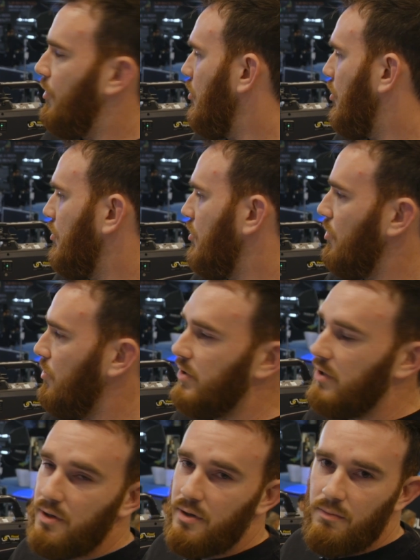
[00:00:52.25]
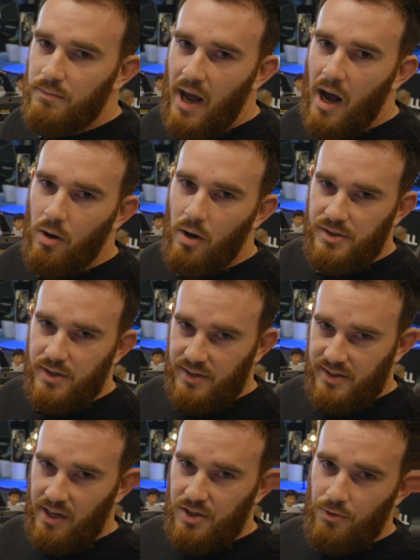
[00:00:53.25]
that you can use now as an
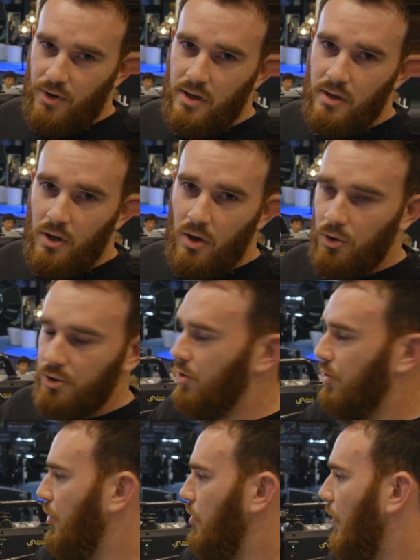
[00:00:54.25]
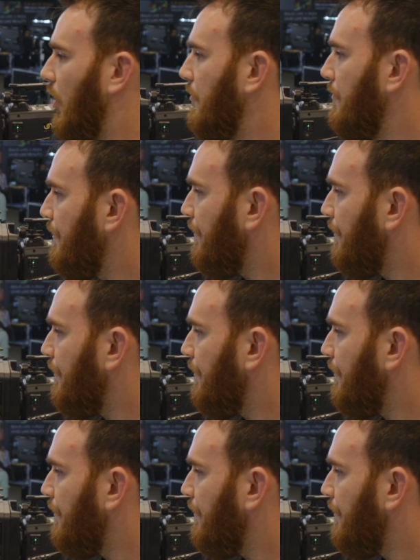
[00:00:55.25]
accessory onto your Duvo.